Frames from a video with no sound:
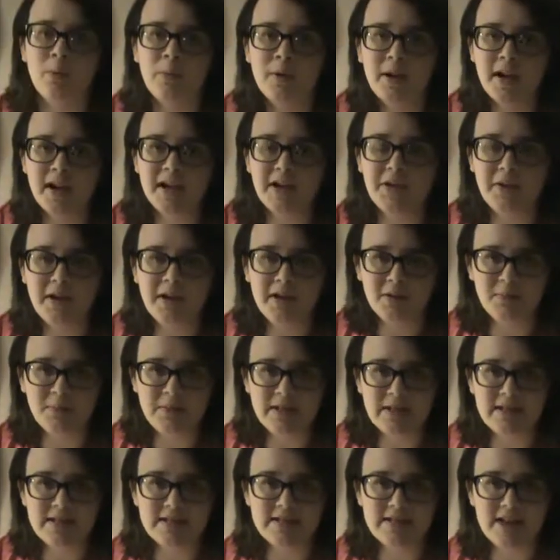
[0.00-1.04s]
When I create a
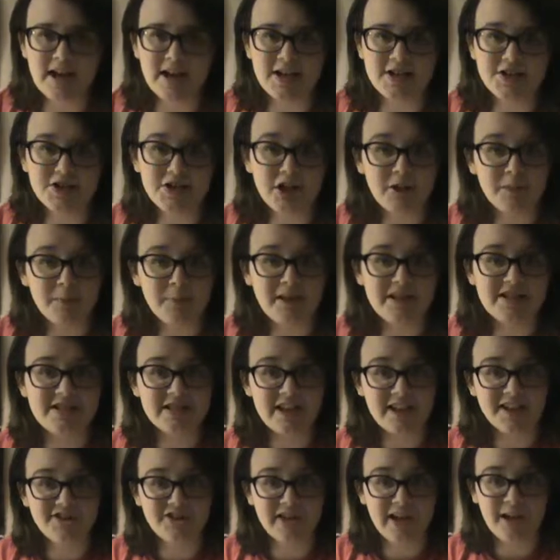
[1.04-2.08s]
piece, I start by
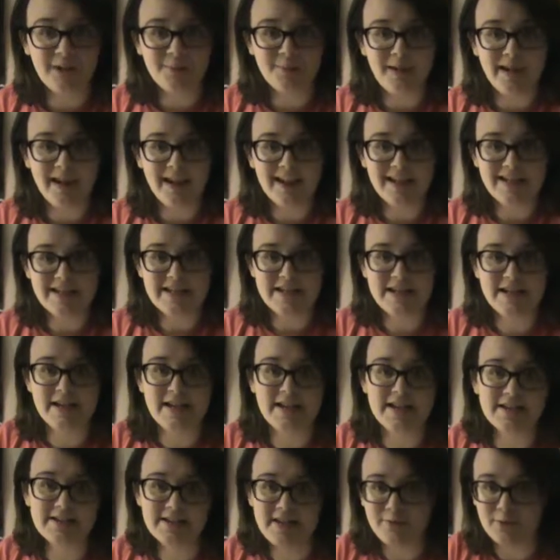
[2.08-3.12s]
sketching out my
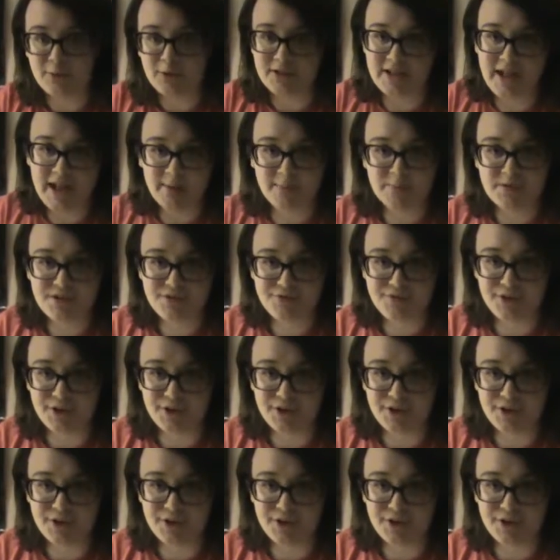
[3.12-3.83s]
idea several times